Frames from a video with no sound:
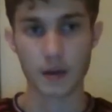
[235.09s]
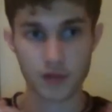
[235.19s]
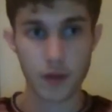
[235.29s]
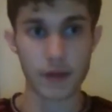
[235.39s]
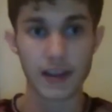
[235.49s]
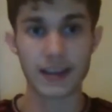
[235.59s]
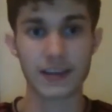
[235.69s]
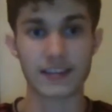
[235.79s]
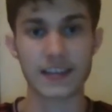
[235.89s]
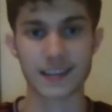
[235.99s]
Premier League
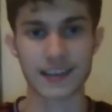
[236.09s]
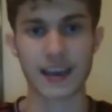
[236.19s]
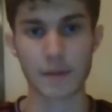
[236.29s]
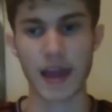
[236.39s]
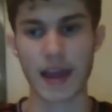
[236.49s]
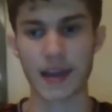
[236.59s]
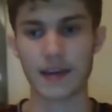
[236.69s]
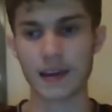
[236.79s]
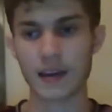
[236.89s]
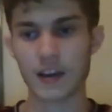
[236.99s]
season campaign
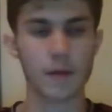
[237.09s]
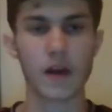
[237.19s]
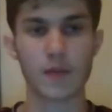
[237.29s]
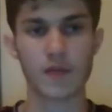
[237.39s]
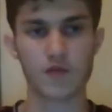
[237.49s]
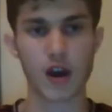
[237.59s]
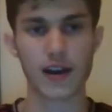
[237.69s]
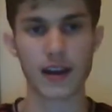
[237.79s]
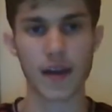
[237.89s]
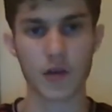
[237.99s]
coming up on
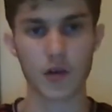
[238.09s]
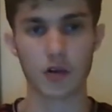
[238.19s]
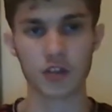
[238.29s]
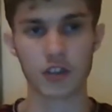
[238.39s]
Friday, of course.